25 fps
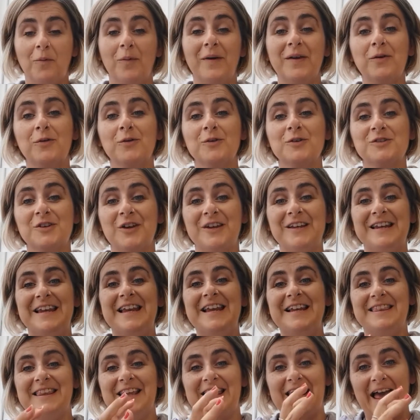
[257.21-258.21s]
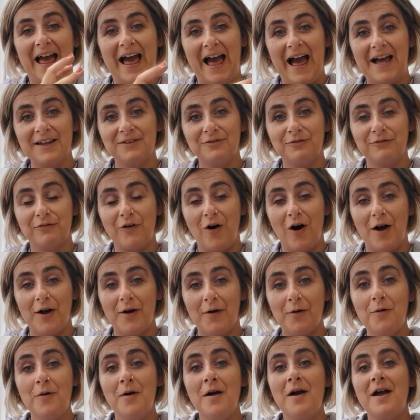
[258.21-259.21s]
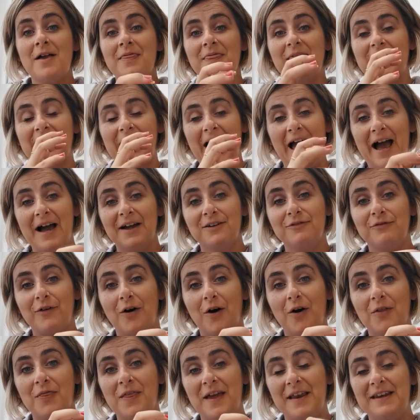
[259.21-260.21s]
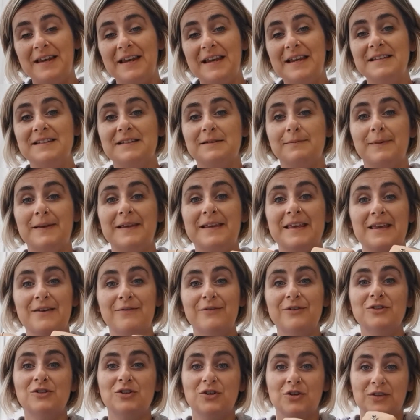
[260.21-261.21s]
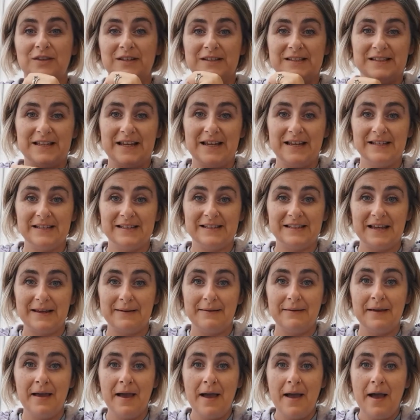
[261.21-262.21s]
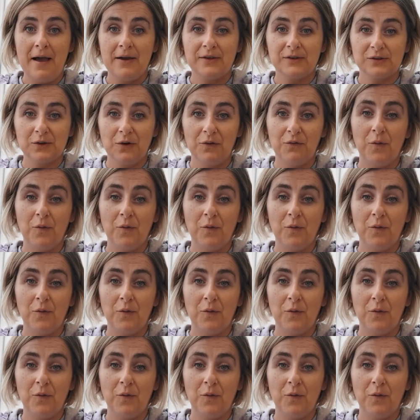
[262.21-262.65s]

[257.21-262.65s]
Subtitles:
But we also need the CAD file. The CAD file then needs to be given to the CNC